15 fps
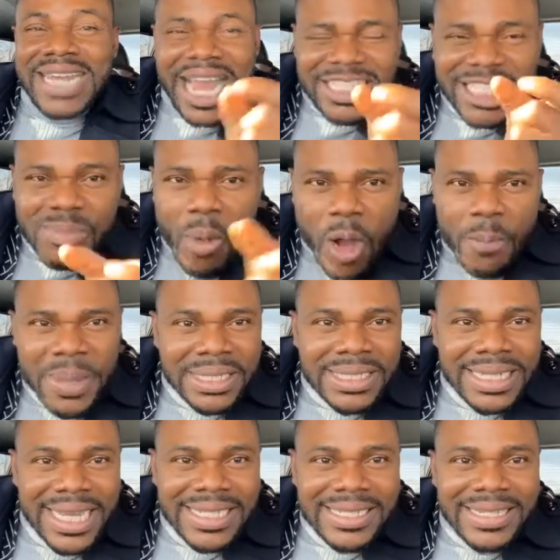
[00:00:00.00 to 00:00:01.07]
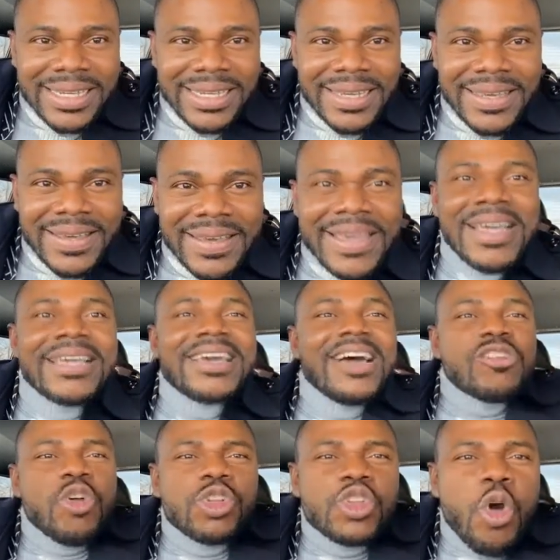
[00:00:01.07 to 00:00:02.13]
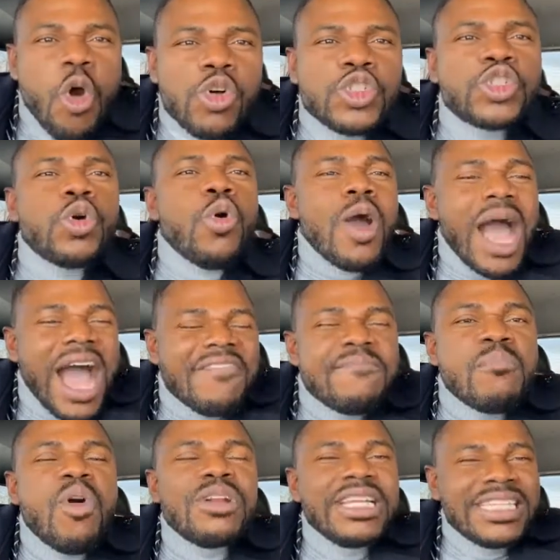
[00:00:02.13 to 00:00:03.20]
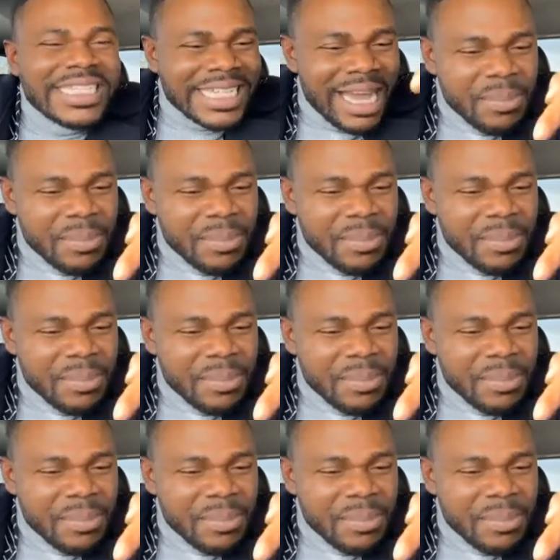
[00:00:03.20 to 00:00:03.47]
that small business cannot also have money